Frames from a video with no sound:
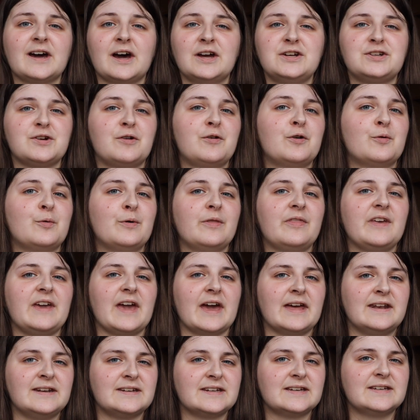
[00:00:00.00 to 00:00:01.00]
I don't know what the
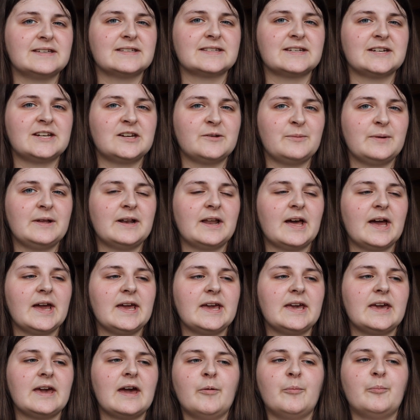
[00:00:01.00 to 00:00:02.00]
ending is going to be
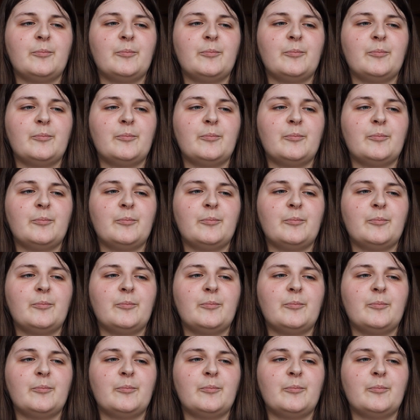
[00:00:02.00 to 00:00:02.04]
like,